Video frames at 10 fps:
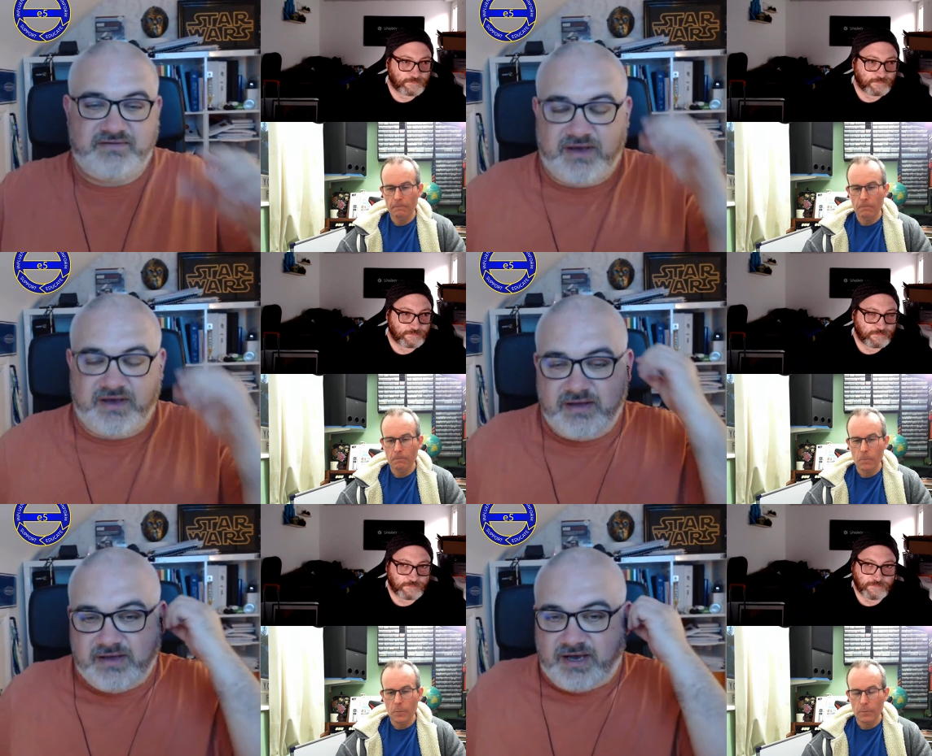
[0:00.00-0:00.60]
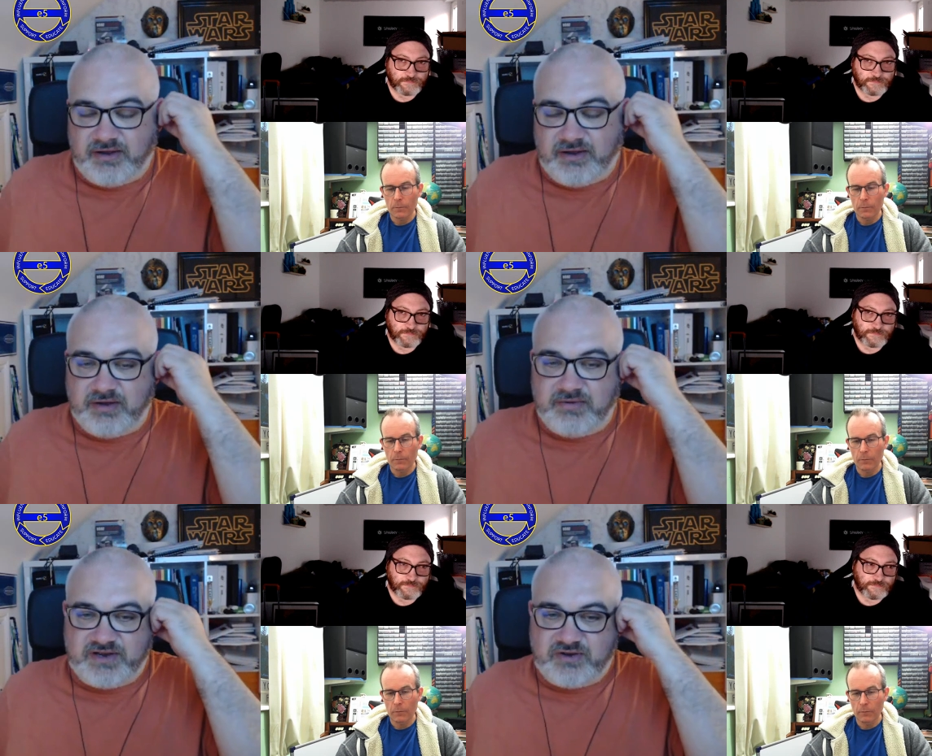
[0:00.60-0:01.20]
Speaker 1: or whatever.
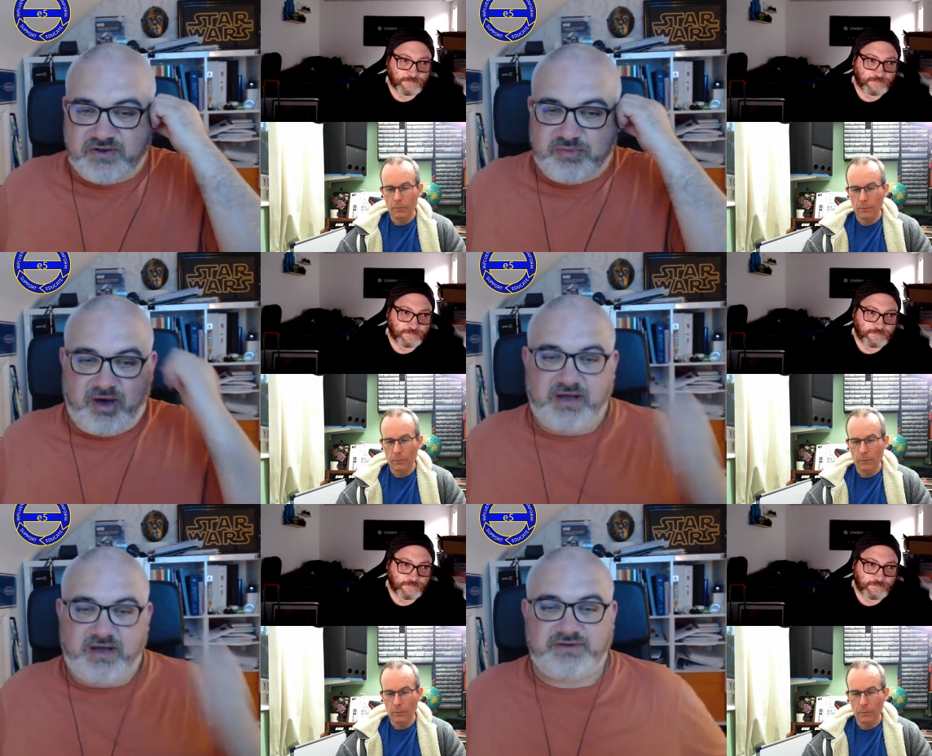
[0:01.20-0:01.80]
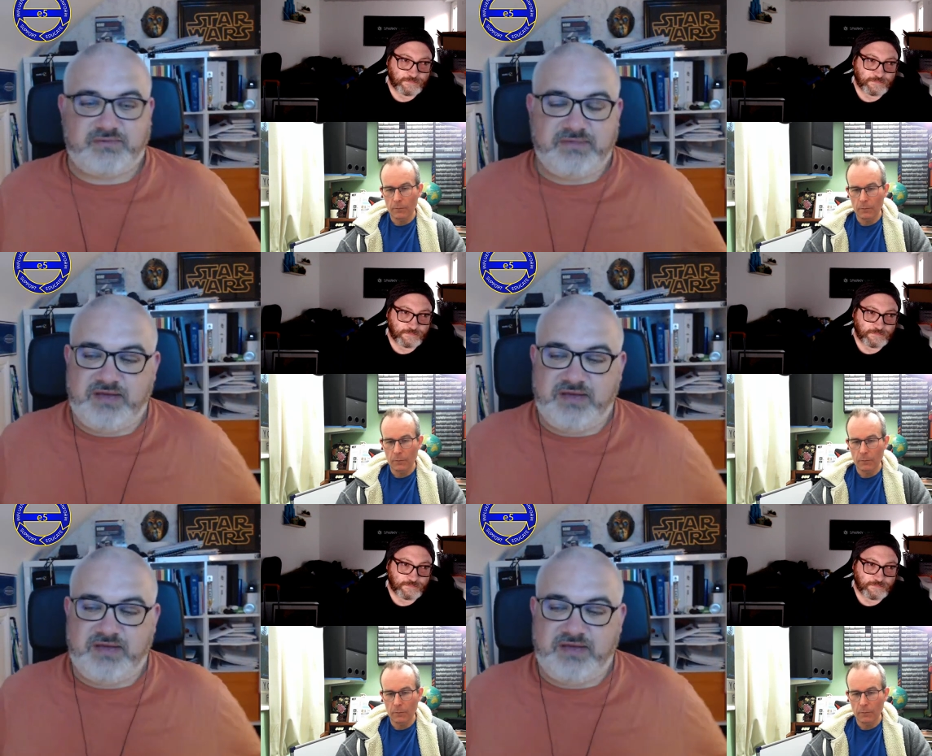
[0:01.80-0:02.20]
I don't know if they do piles